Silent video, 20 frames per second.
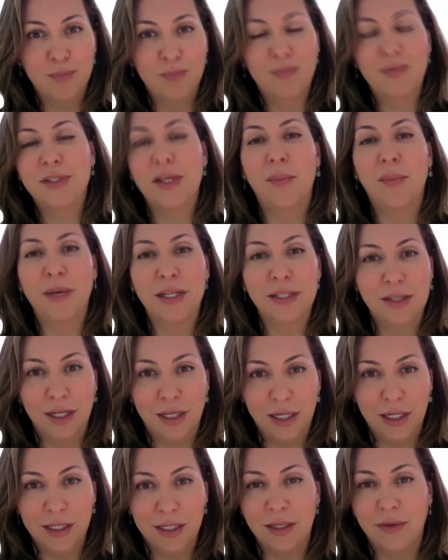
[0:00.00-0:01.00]
some
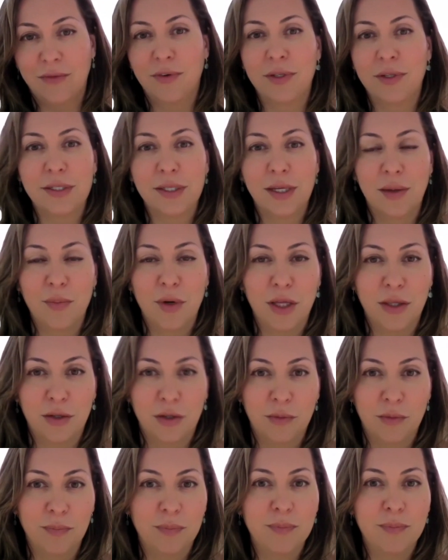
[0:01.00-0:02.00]
executive and some
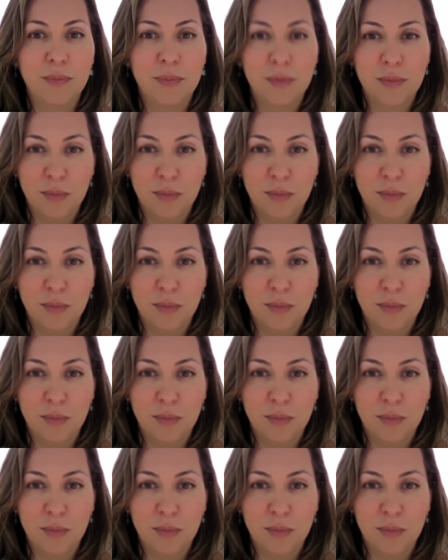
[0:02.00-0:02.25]
other